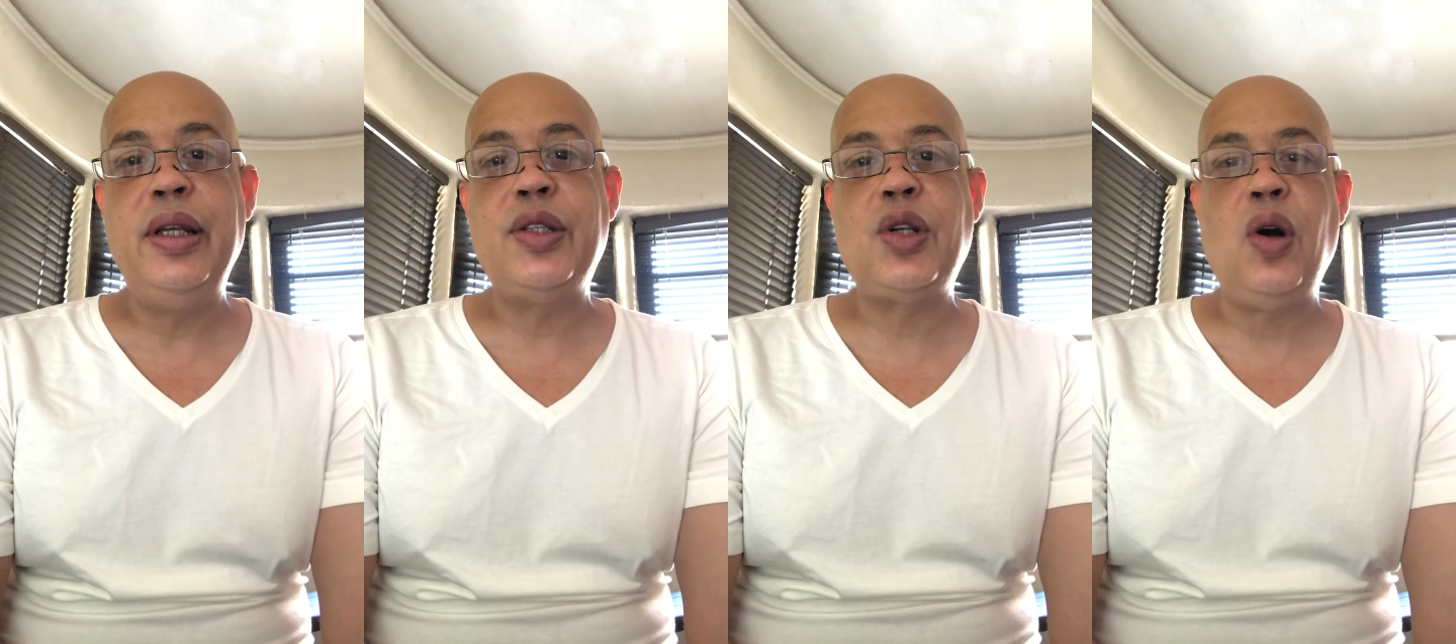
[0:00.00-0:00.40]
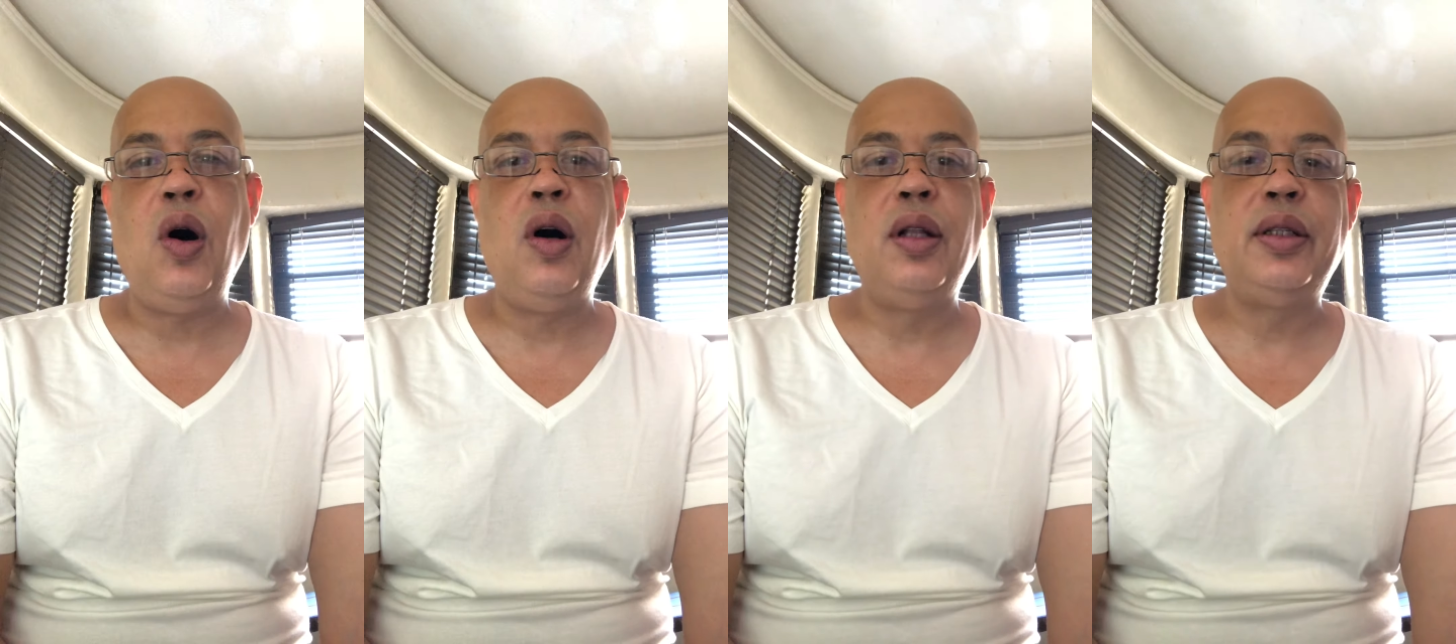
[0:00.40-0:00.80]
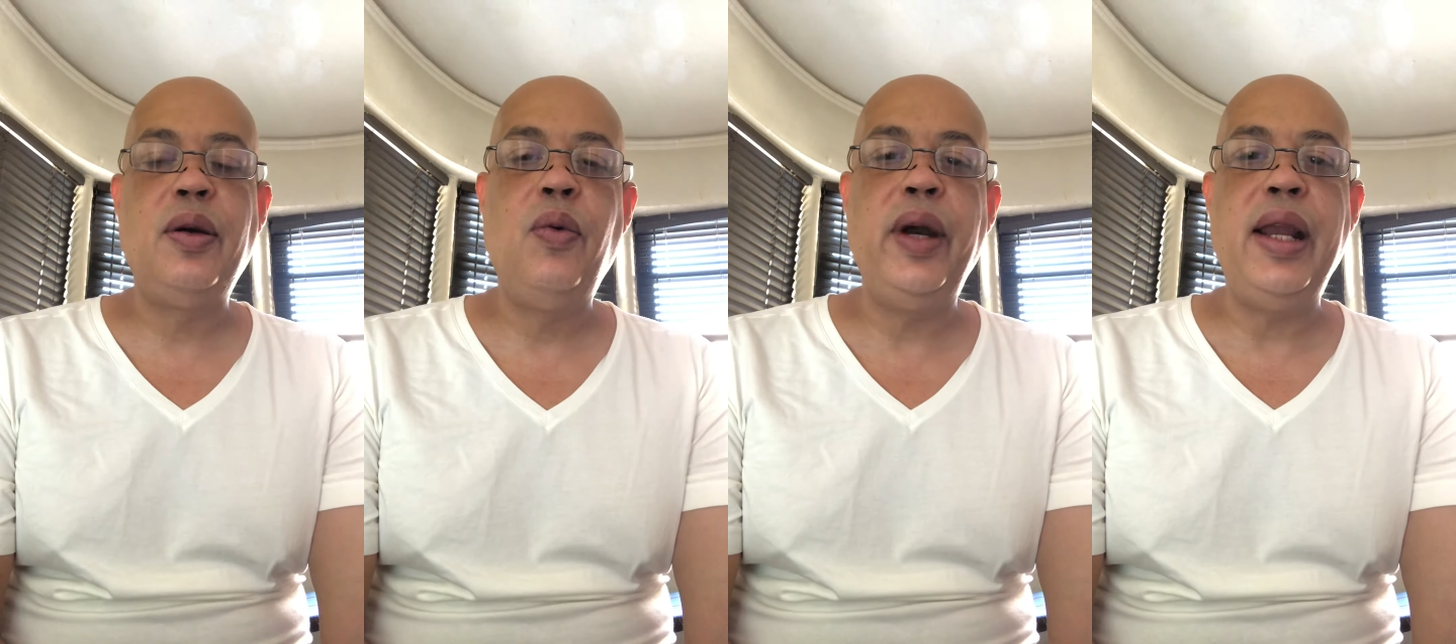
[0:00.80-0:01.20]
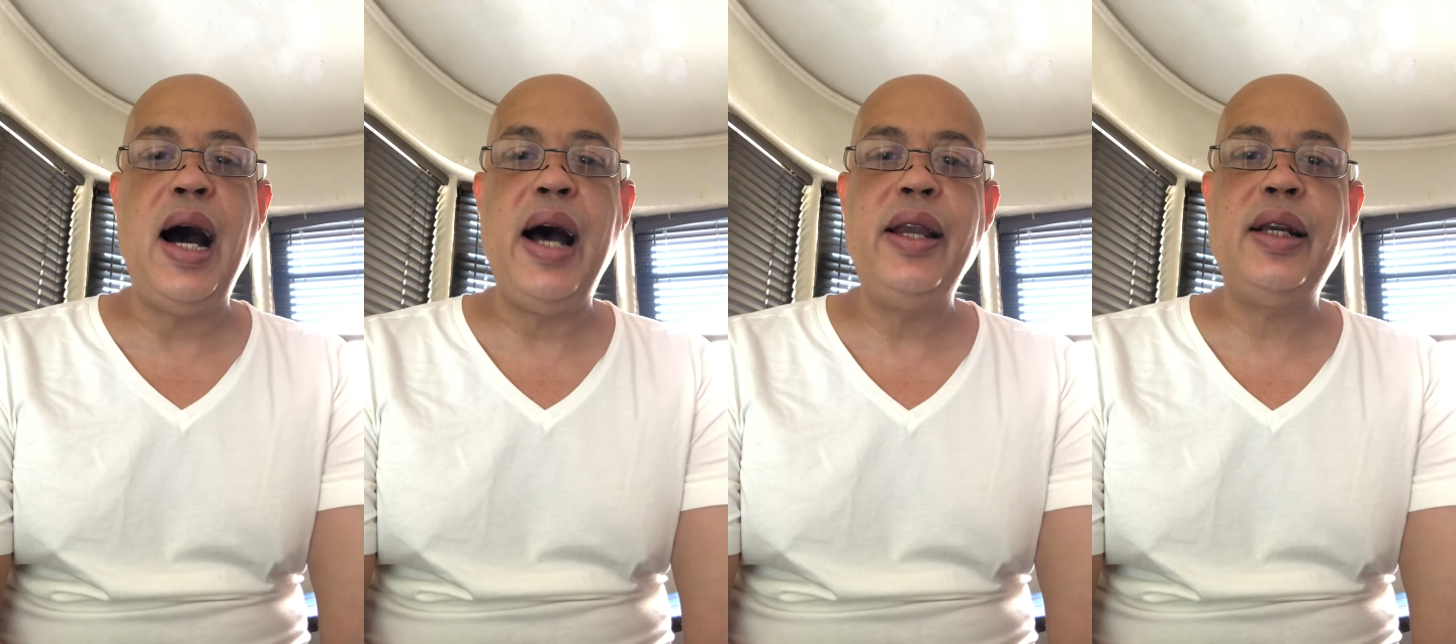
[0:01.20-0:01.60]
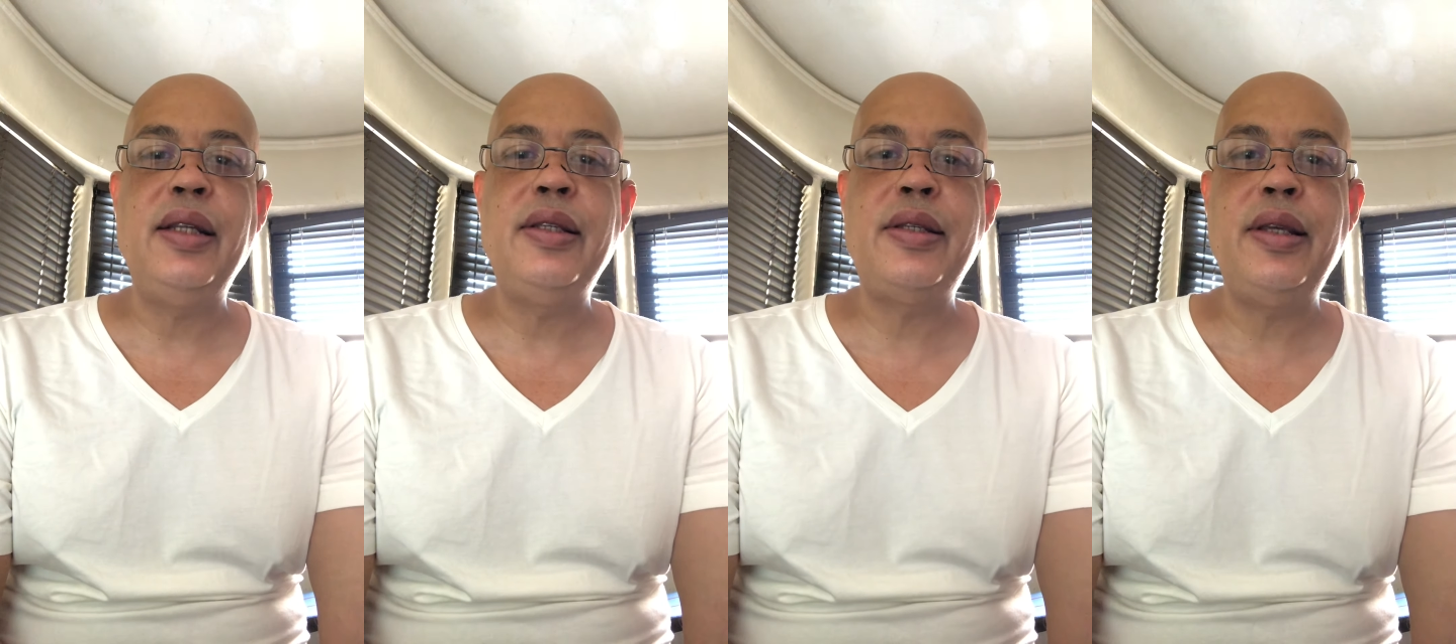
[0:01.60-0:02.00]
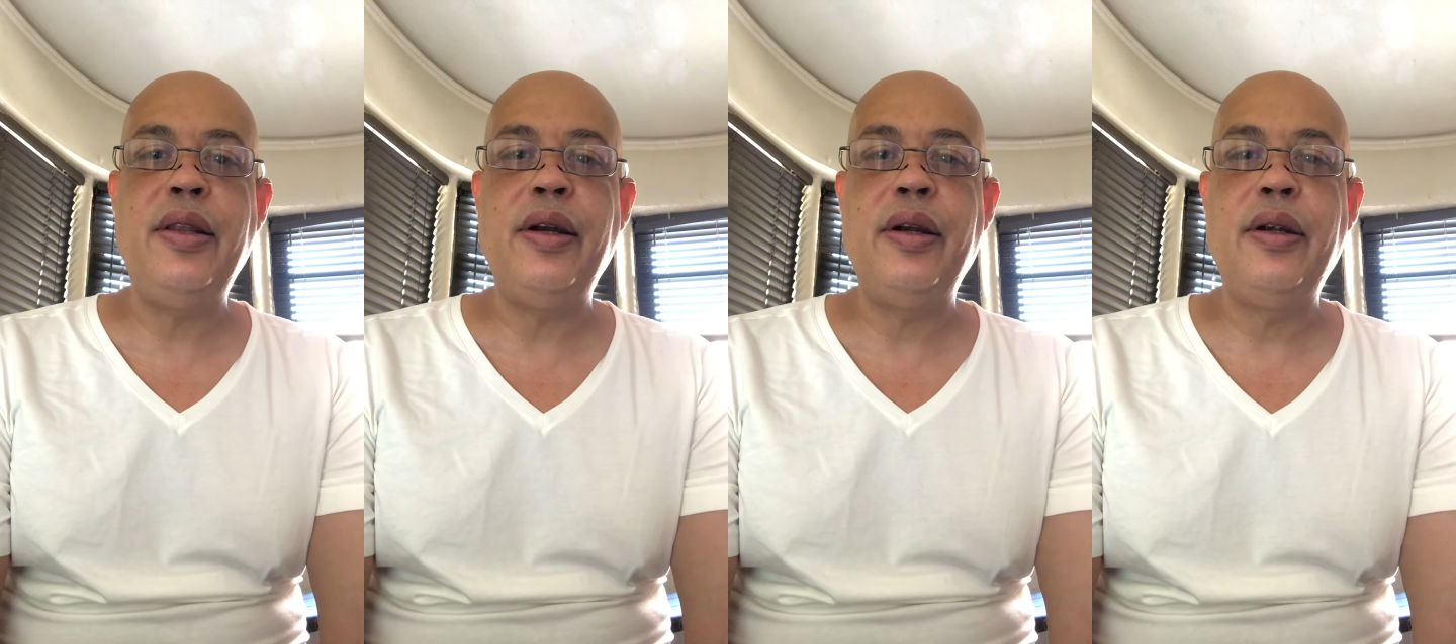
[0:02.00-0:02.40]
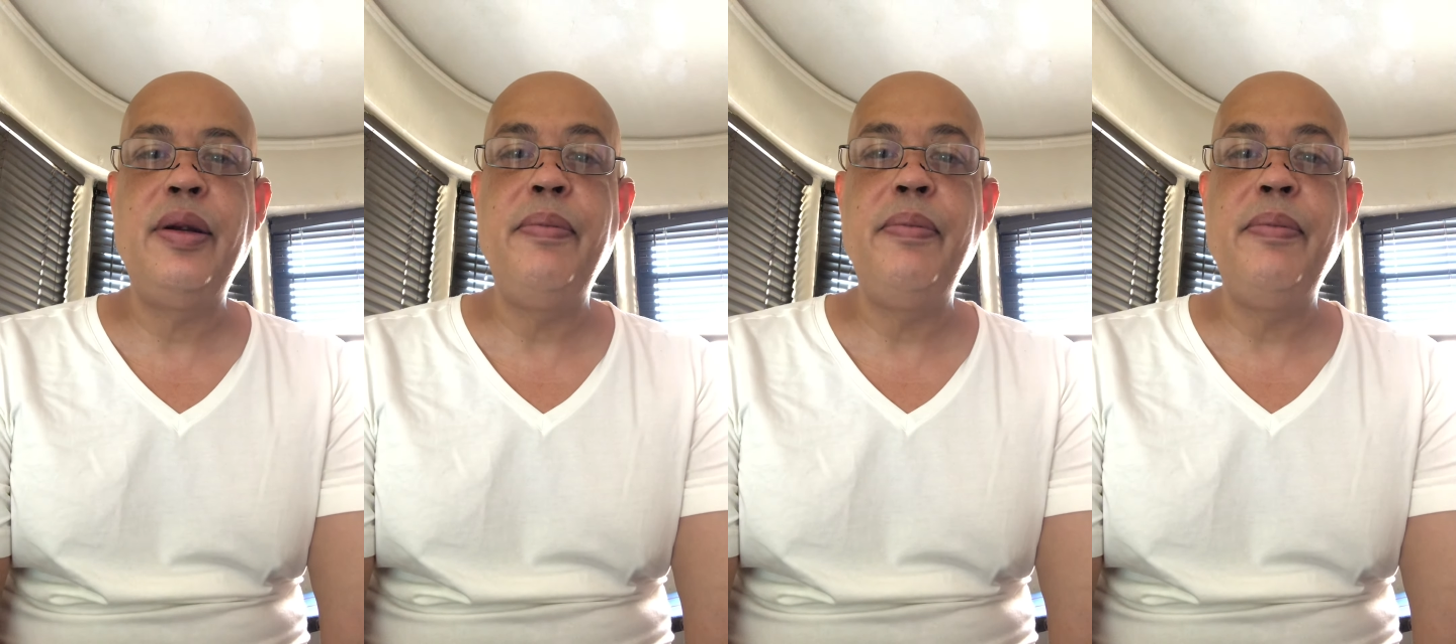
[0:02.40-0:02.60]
is called When I Consider